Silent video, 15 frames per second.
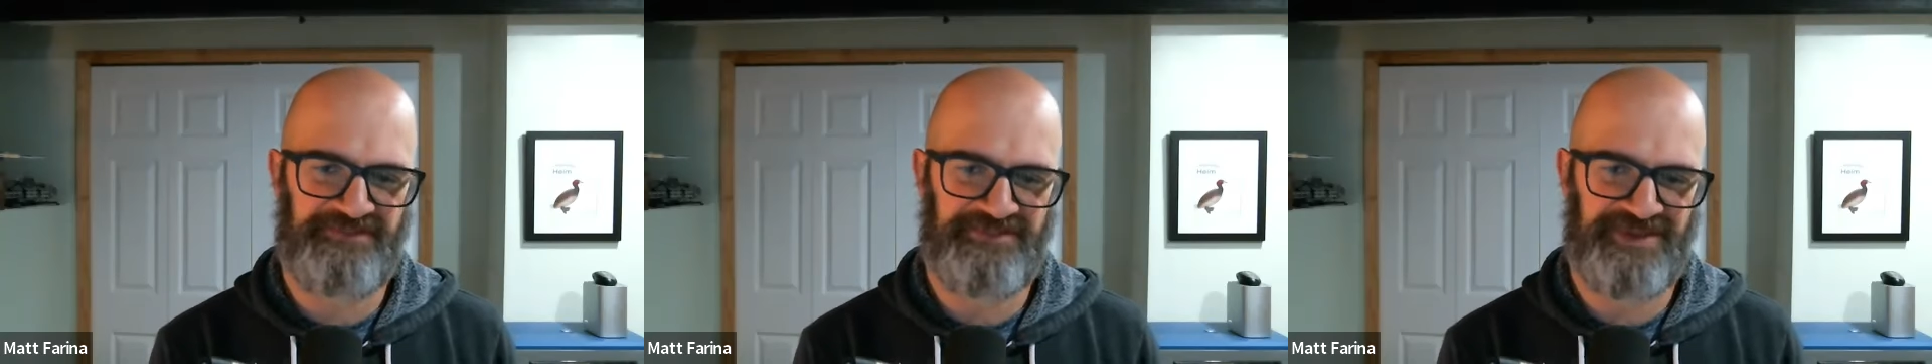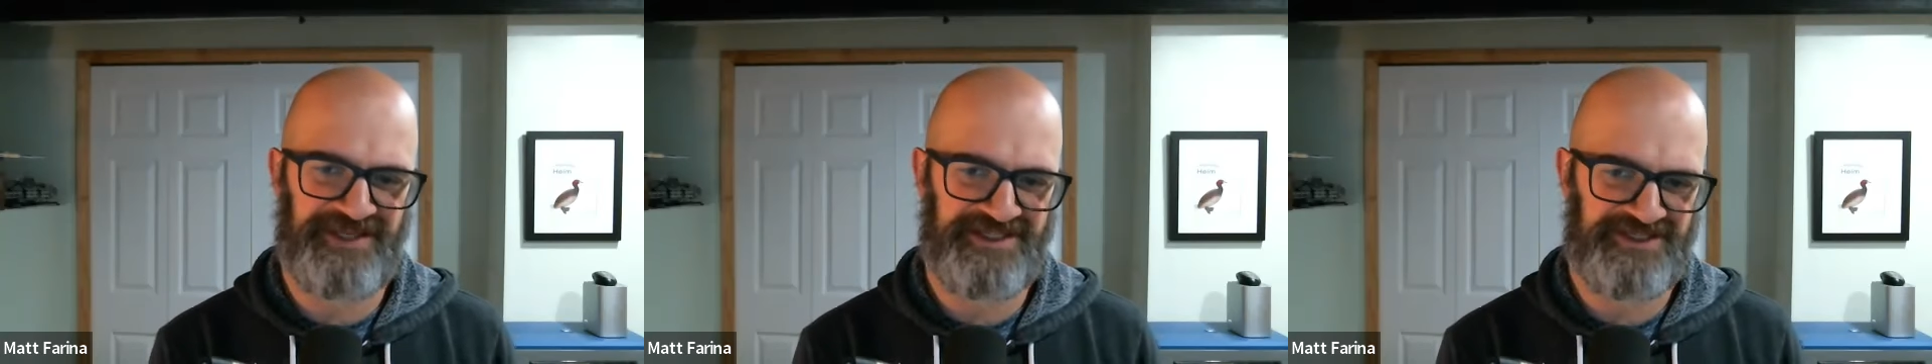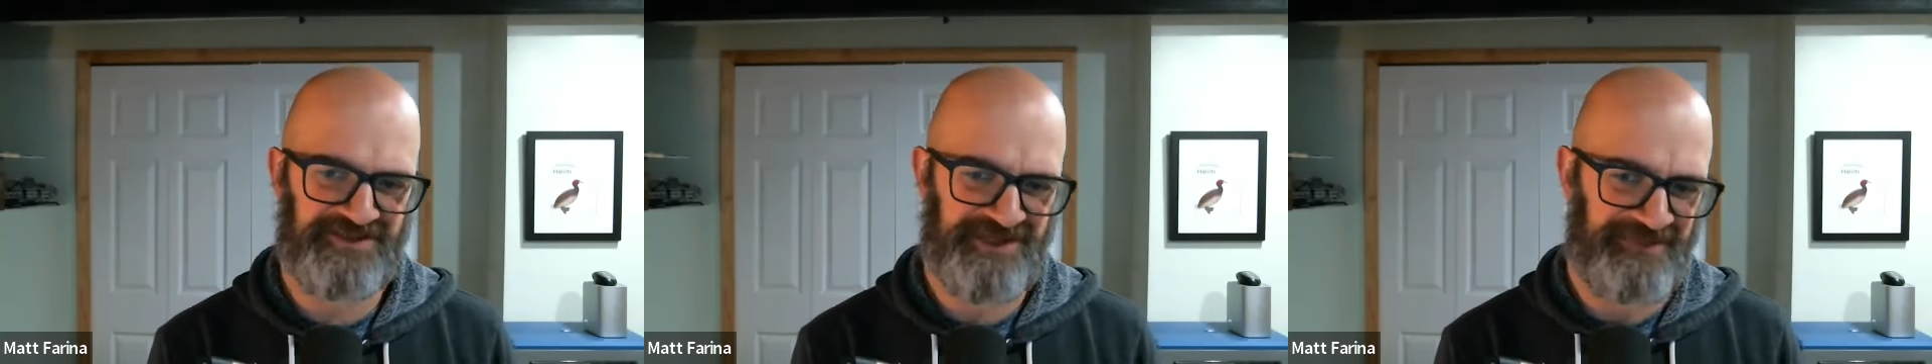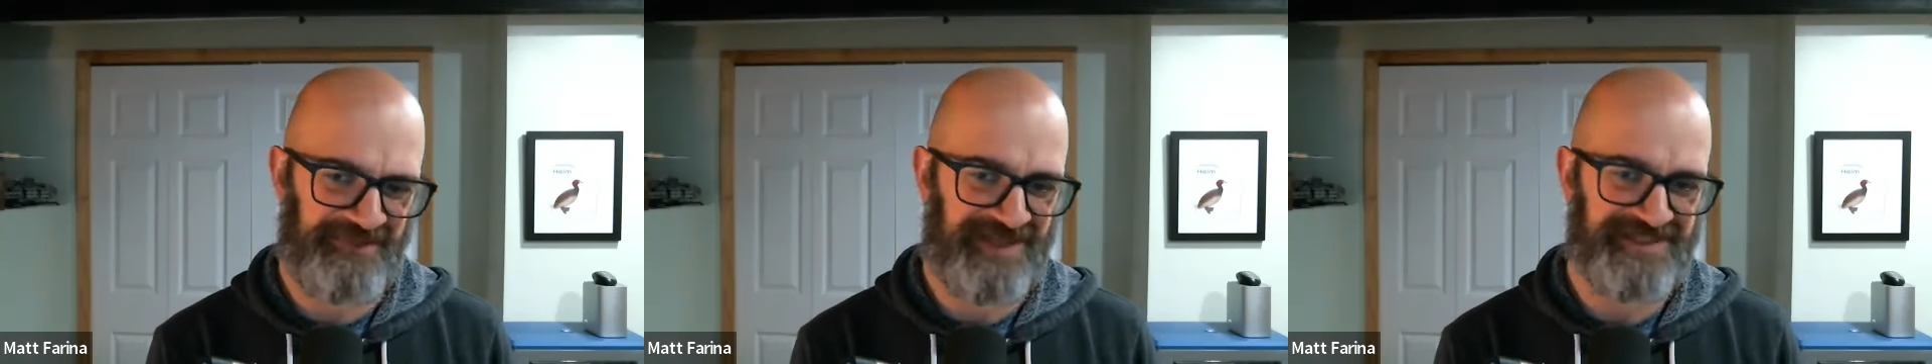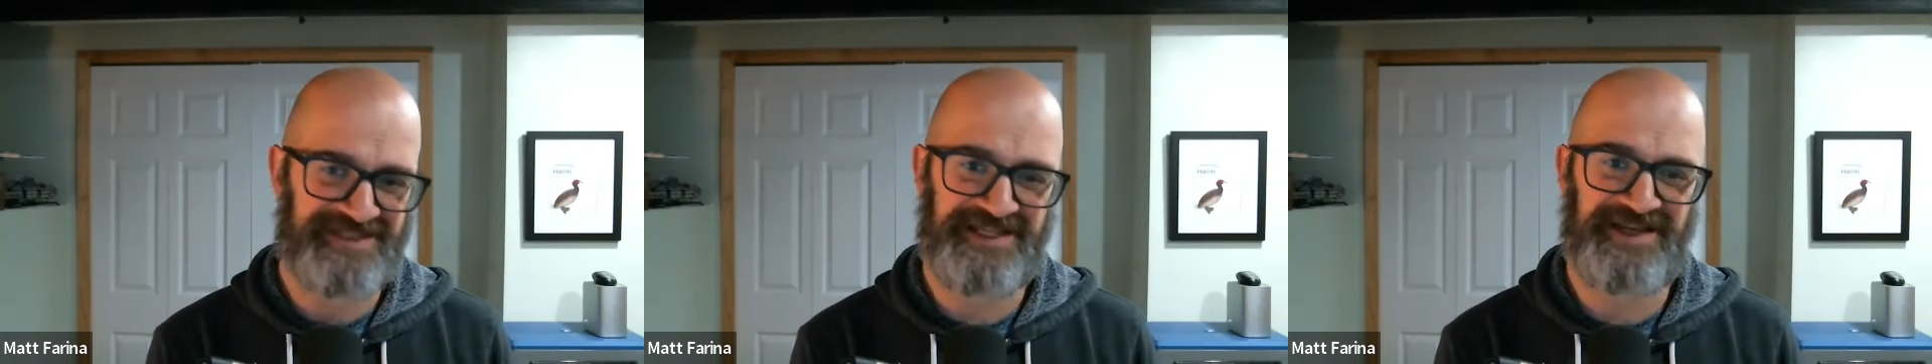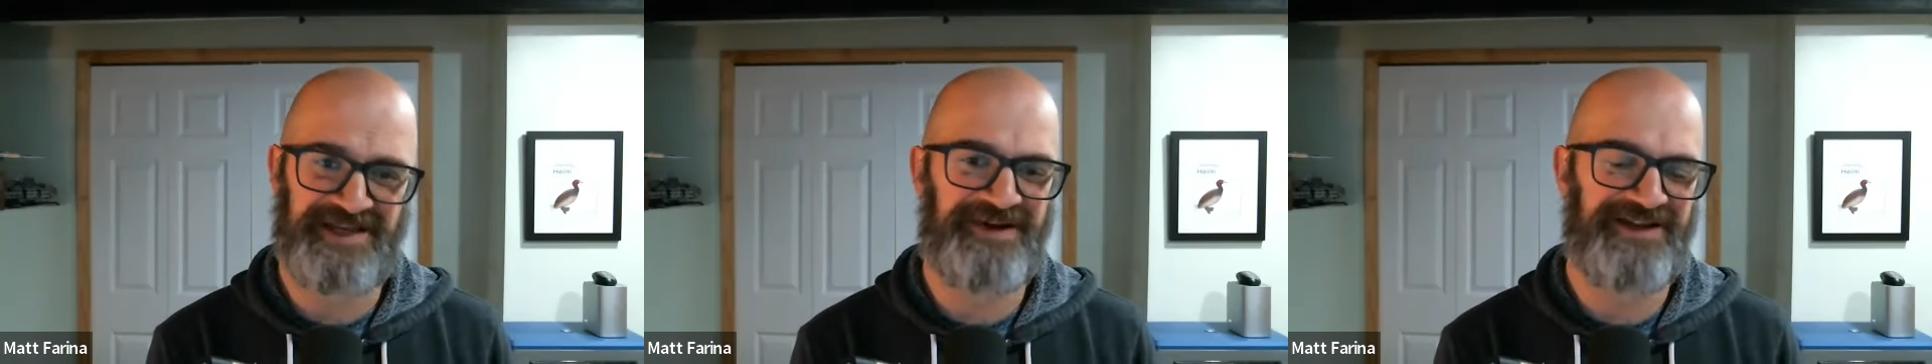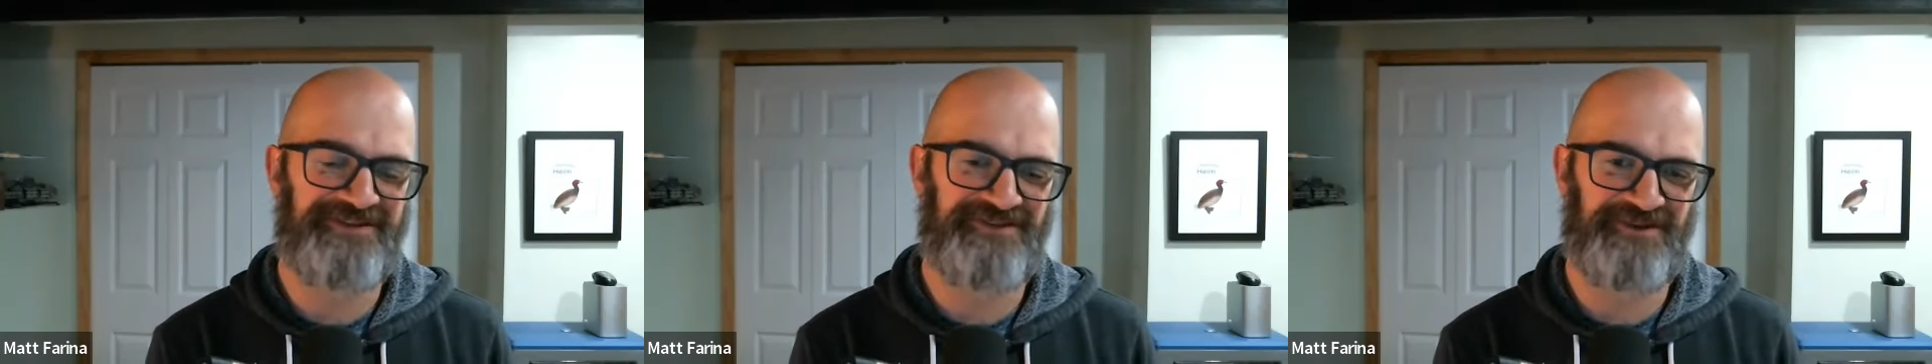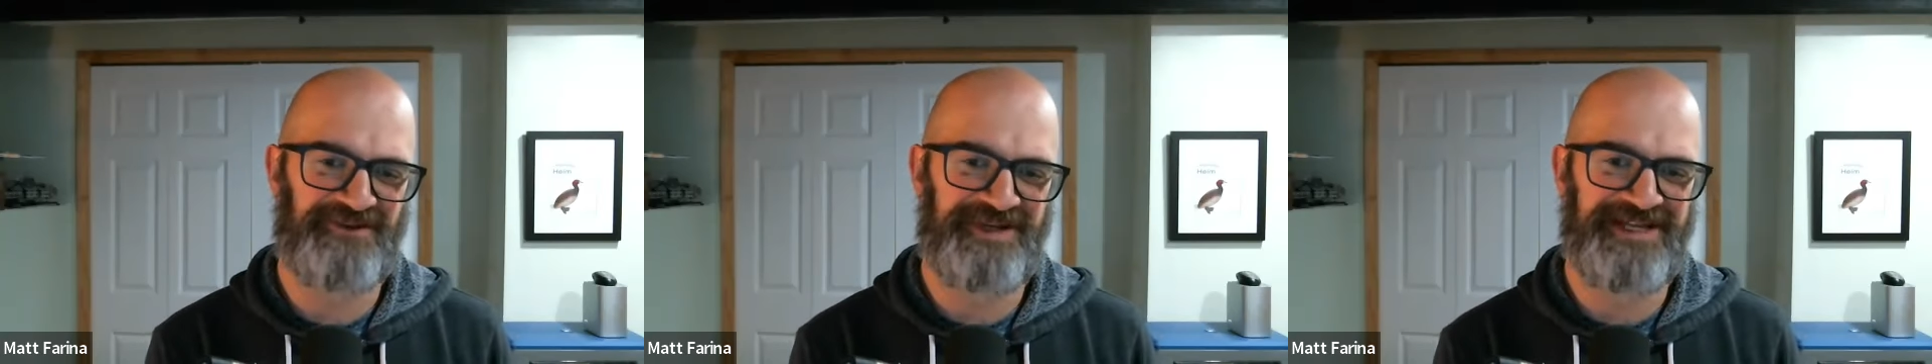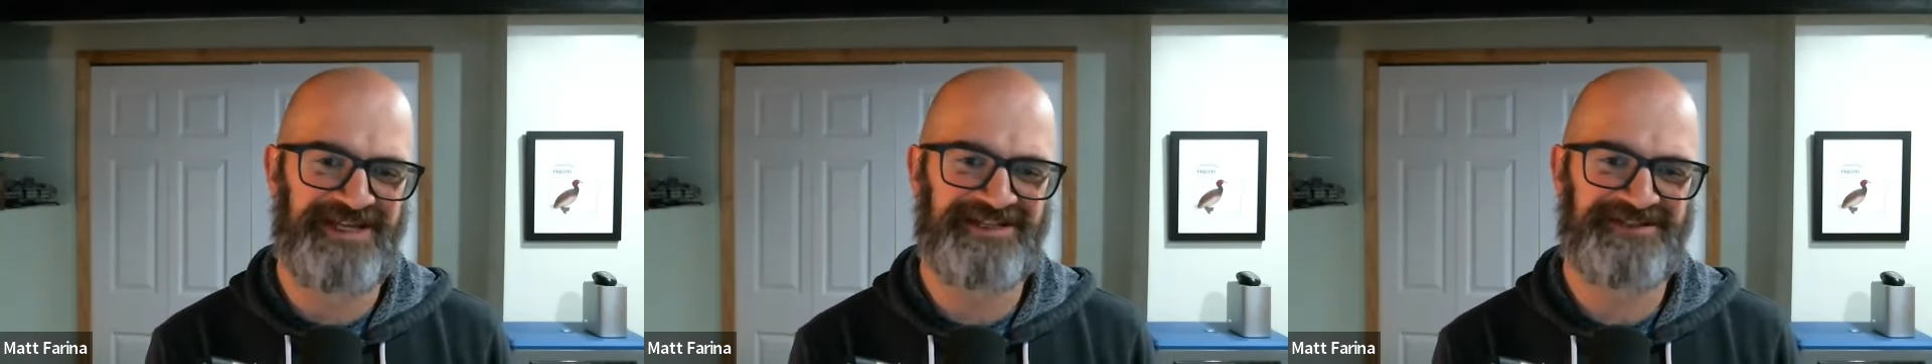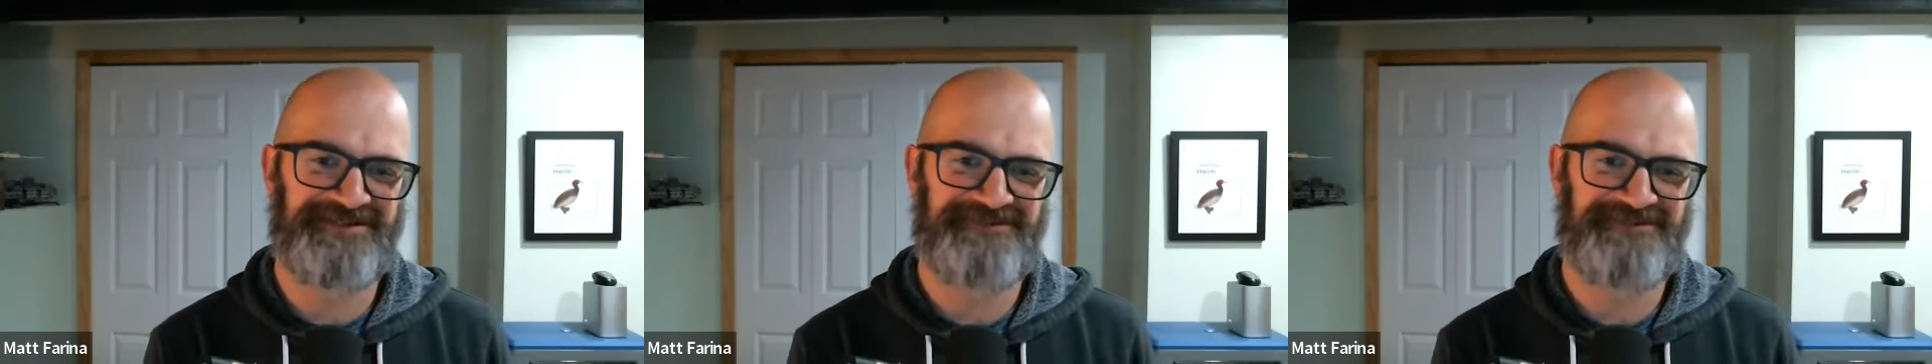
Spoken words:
that you keep asking about every week.